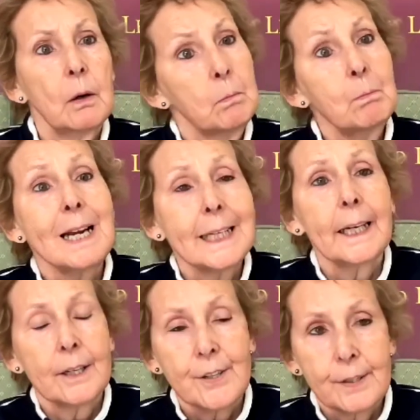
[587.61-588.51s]

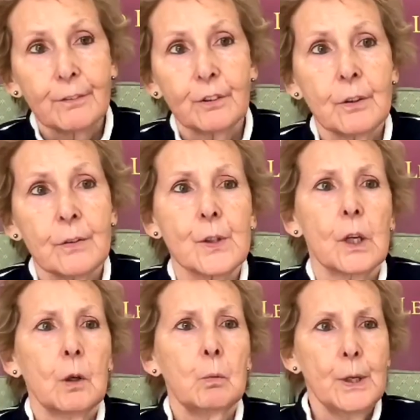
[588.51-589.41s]
making a difference
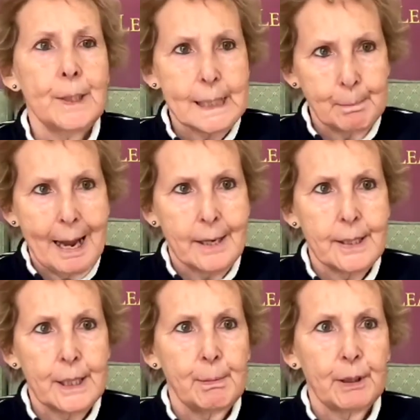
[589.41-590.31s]
were
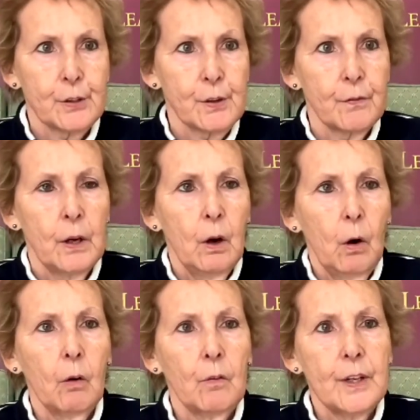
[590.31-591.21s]
disbanded because
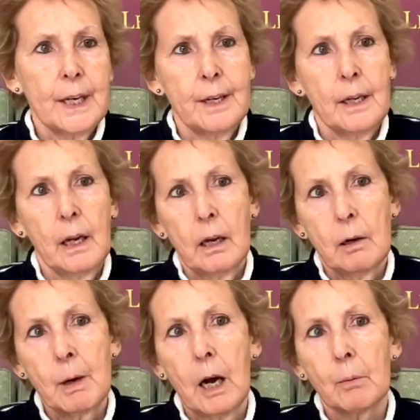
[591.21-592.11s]
of the
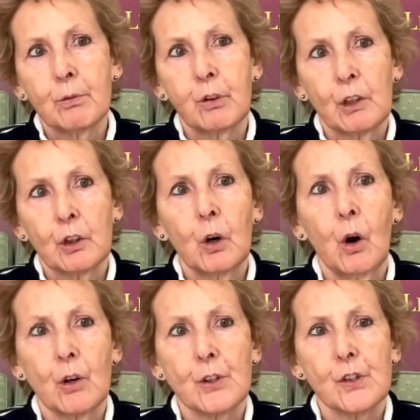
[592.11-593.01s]
upfront
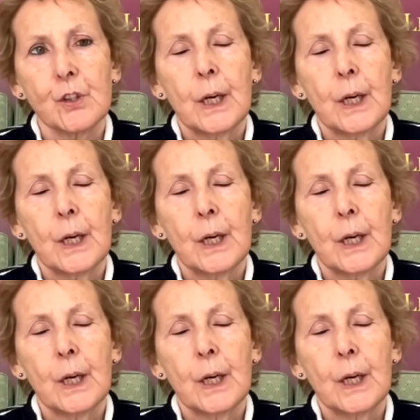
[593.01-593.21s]
cost,